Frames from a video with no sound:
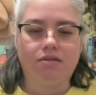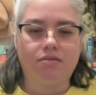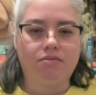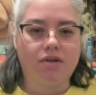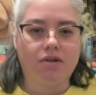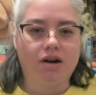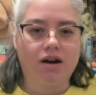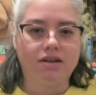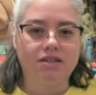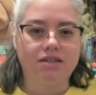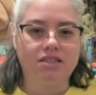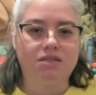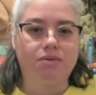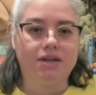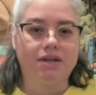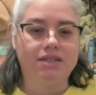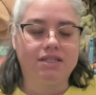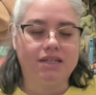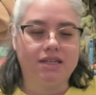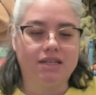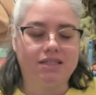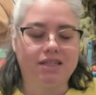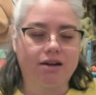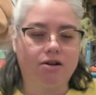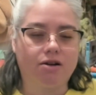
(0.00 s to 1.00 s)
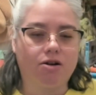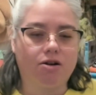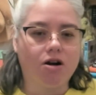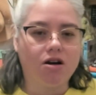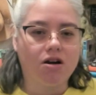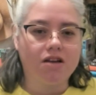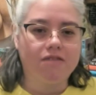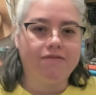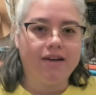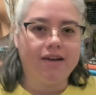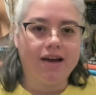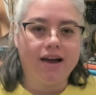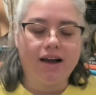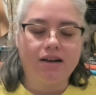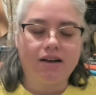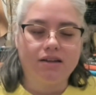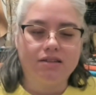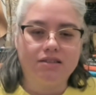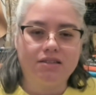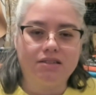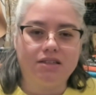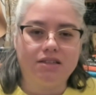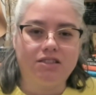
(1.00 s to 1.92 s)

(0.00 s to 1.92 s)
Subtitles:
Marius's place has like artifacts.